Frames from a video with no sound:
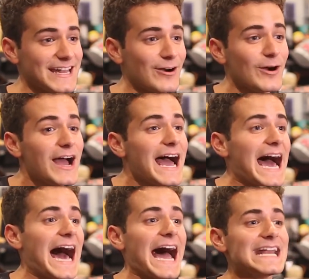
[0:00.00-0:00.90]
Now,
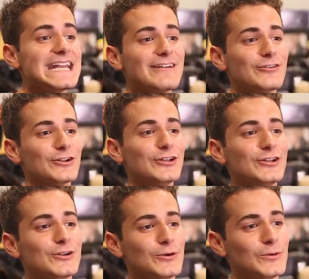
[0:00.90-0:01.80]
I never
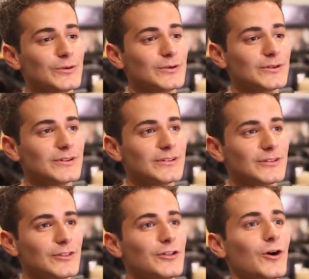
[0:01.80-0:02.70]
knew
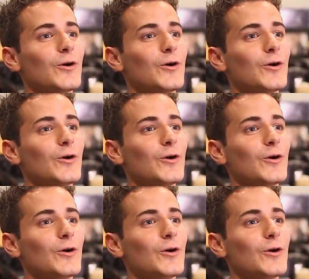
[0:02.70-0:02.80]
the